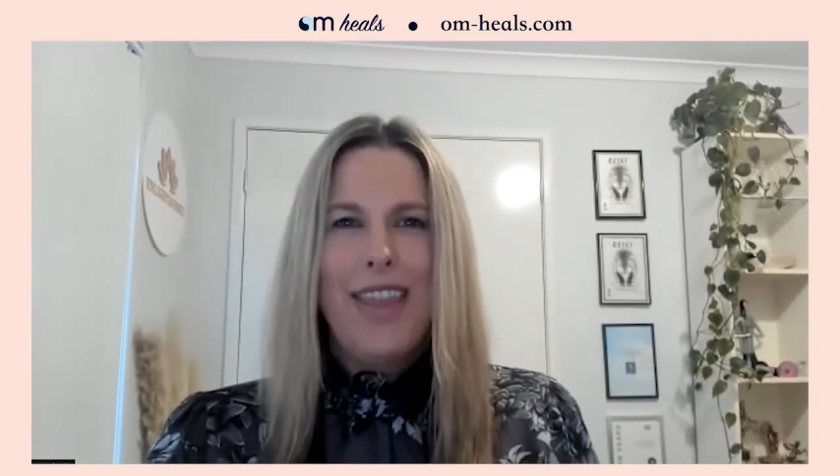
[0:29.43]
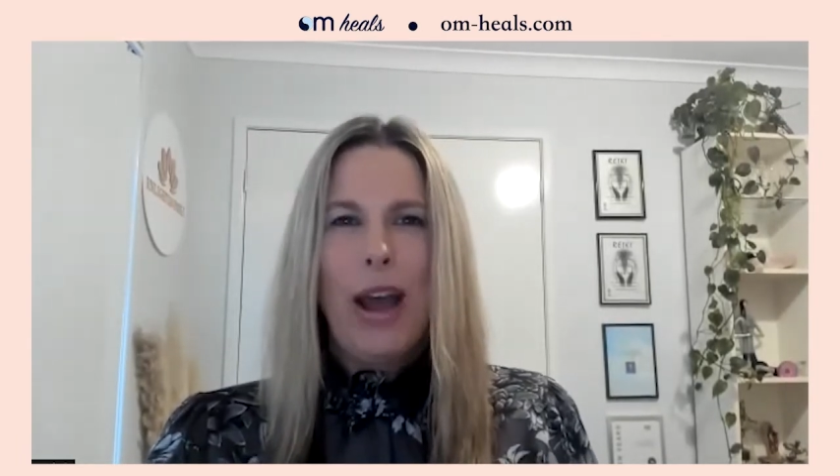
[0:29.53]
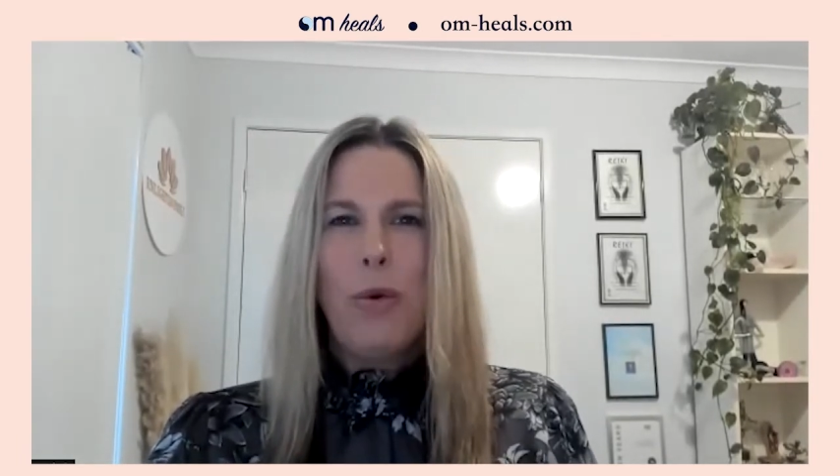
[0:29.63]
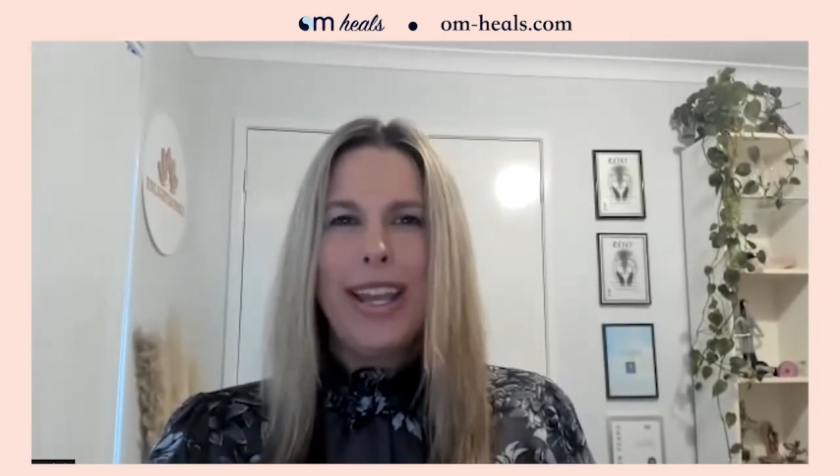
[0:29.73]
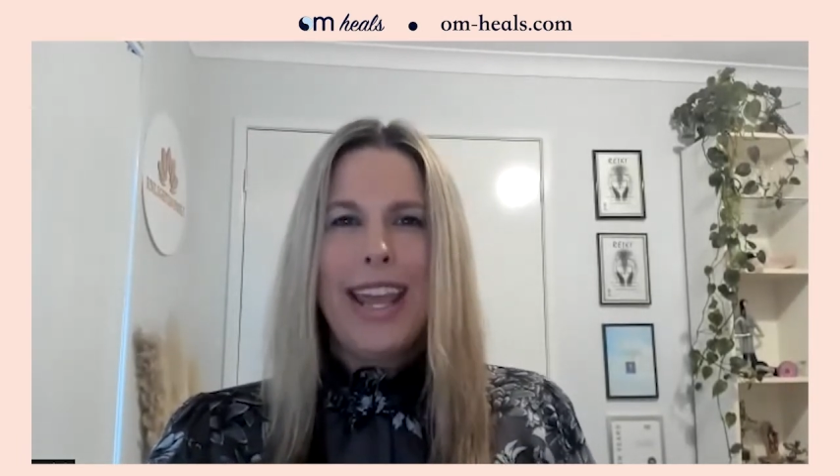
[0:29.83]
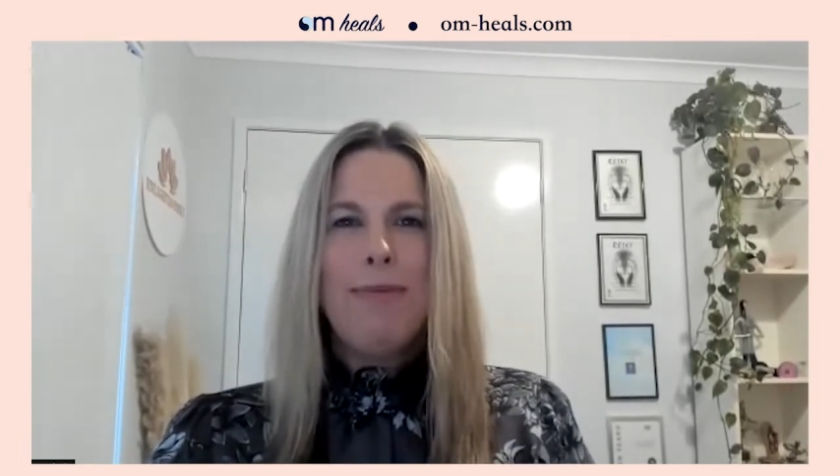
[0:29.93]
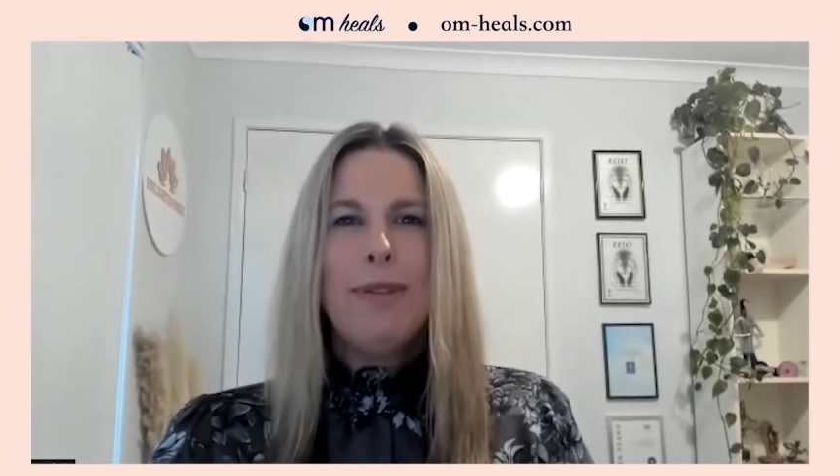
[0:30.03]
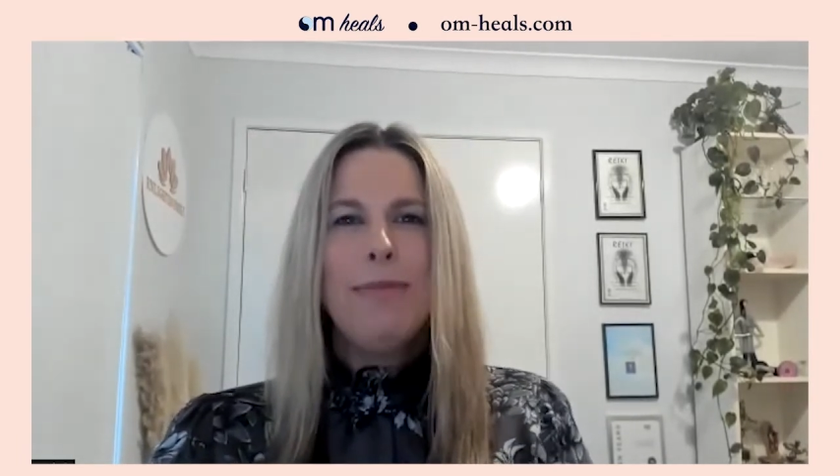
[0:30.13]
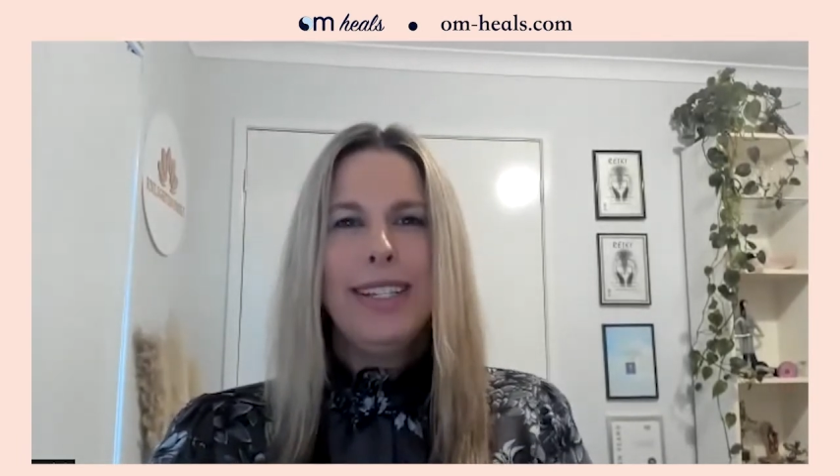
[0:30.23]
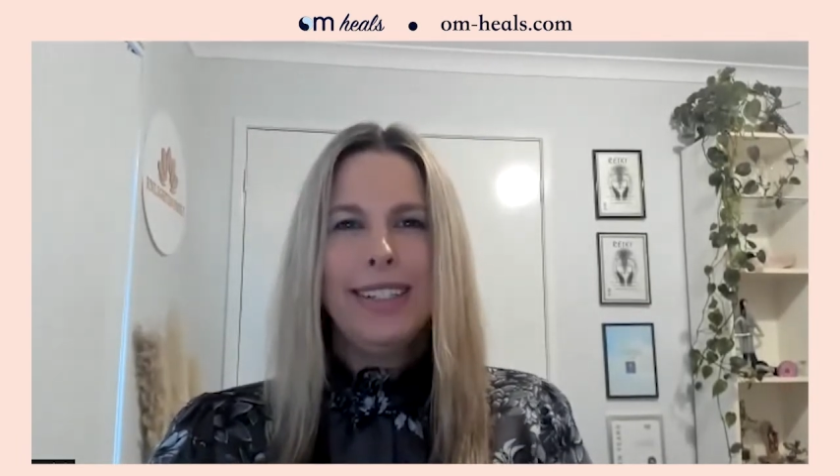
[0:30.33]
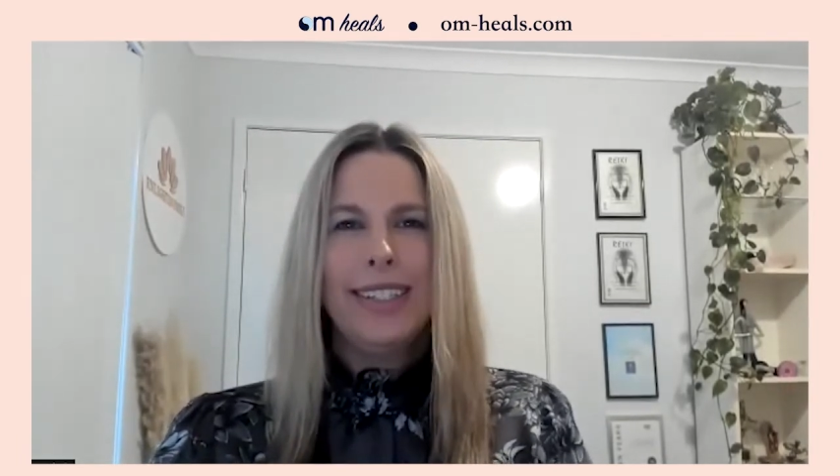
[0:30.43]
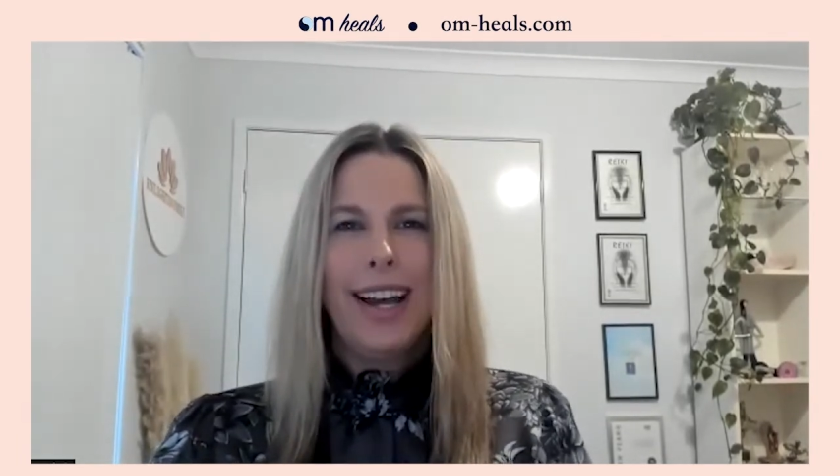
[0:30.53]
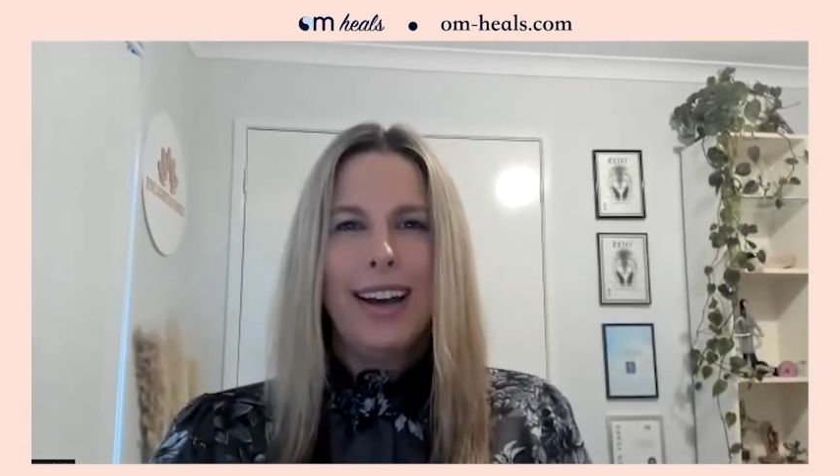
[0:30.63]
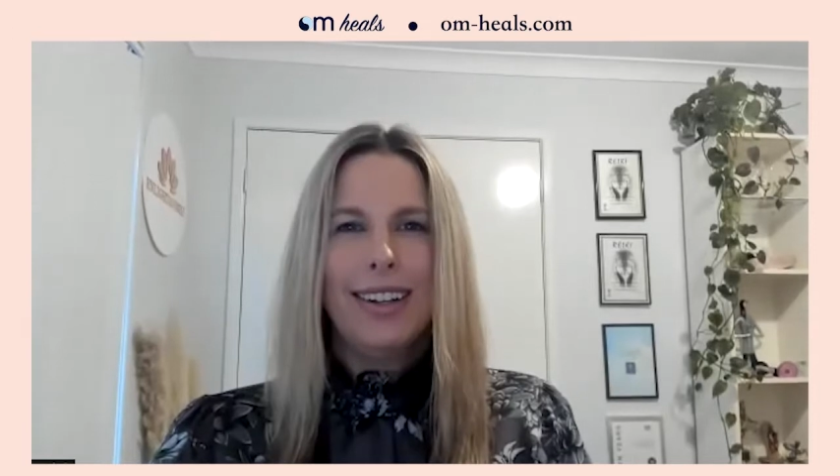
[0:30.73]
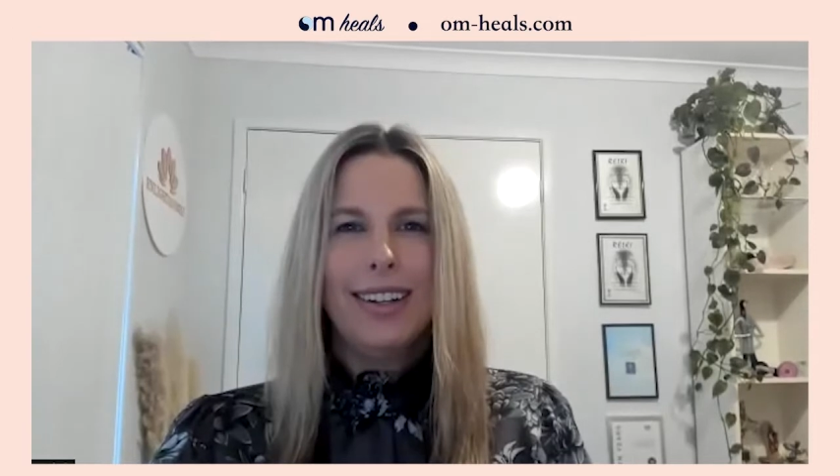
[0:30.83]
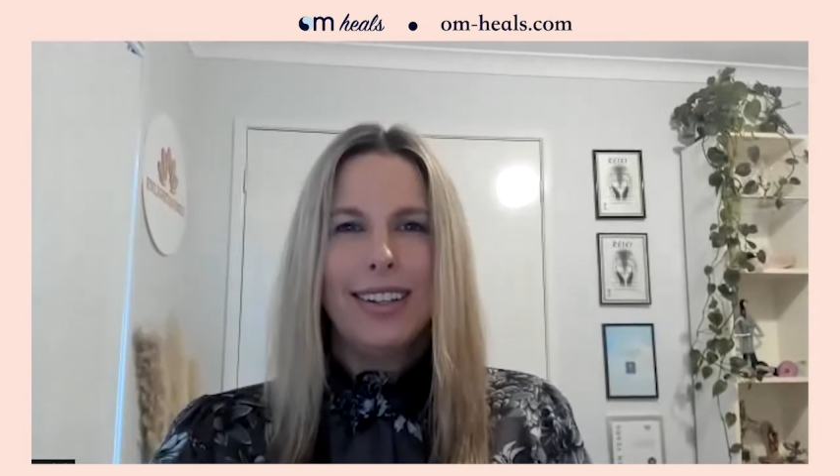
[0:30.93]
that were keeping me stuck,